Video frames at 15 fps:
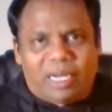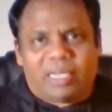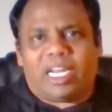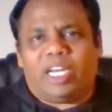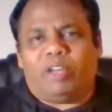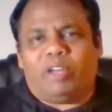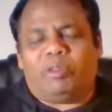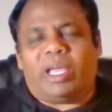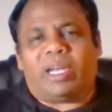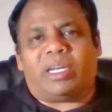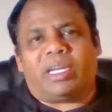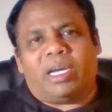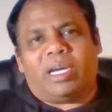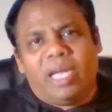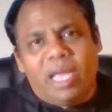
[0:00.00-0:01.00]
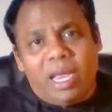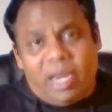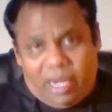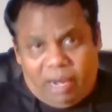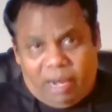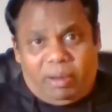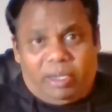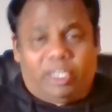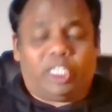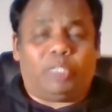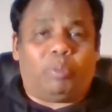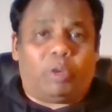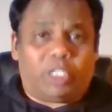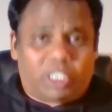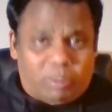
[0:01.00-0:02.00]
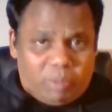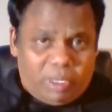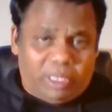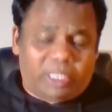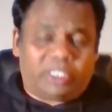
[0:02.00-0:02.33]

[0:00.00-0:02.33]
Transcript: tell you that yeah, it is possible.